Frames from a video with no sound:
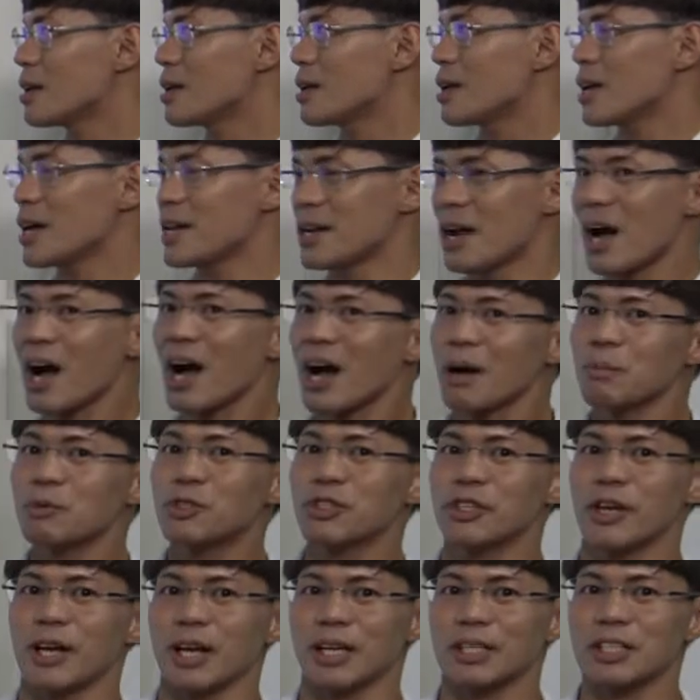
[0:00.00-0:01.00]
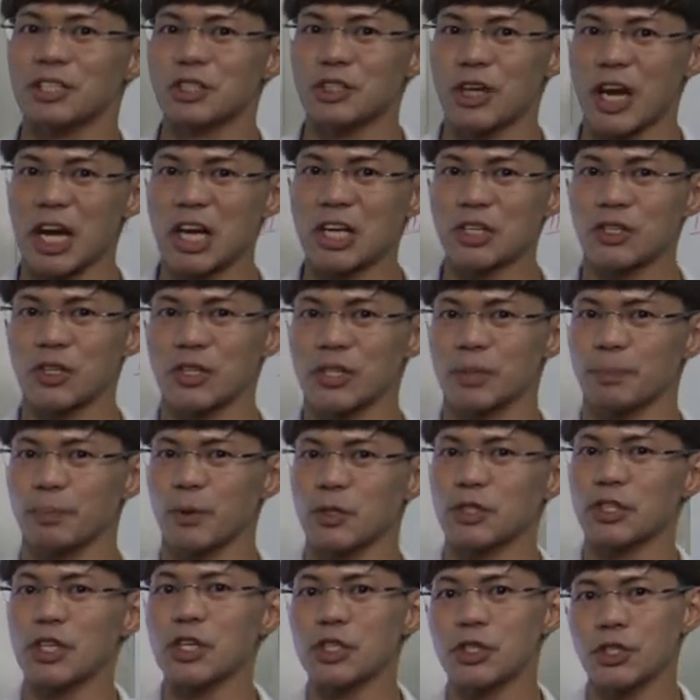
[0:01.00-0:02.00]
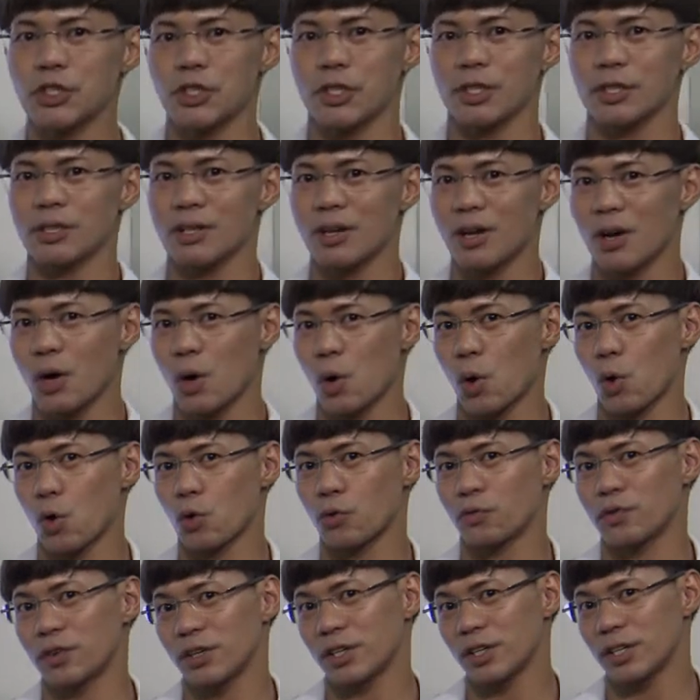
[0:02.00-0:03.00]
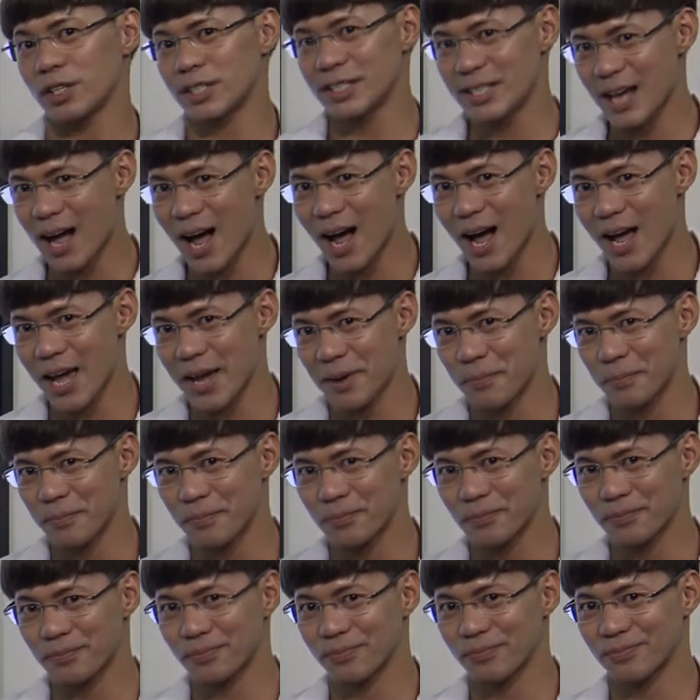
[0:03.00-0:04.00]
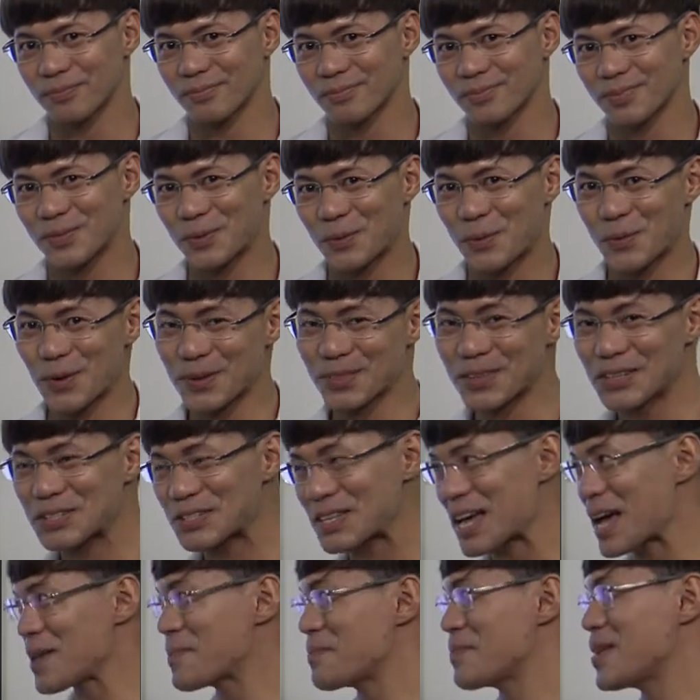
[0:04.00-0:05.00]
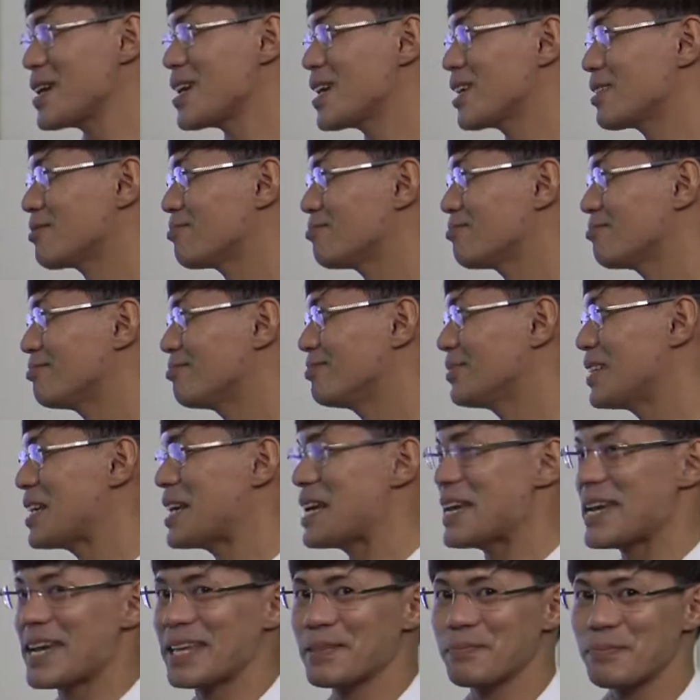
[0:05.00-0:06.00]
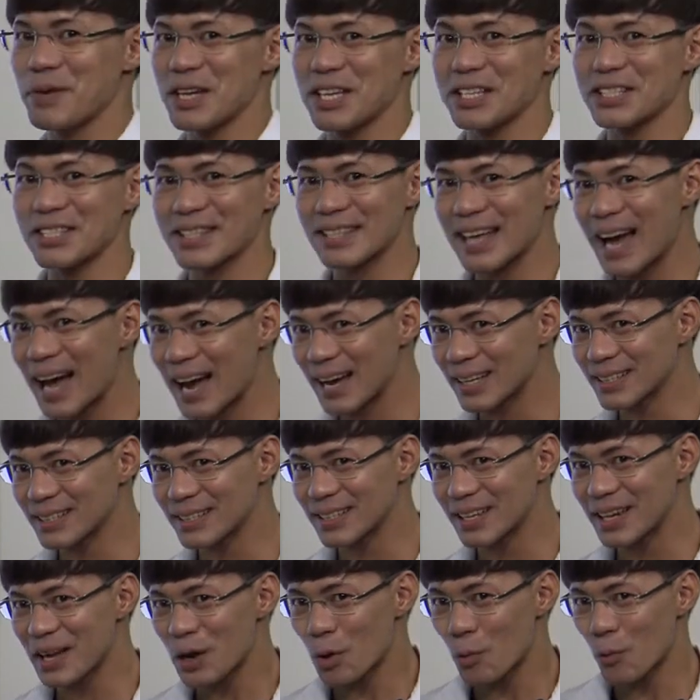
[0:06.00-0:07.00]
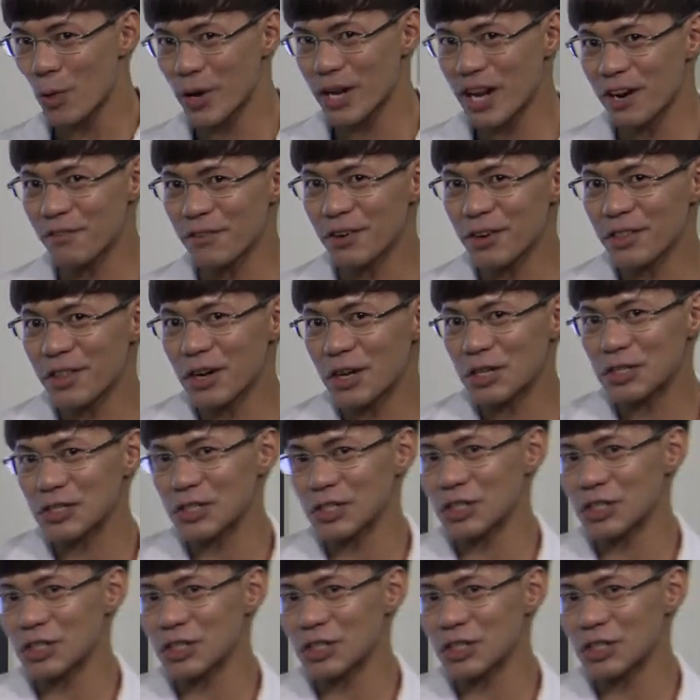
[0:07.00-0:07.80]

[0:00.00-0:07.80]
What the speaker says: an object changes position over time. What does that mean? It means that whenever there's a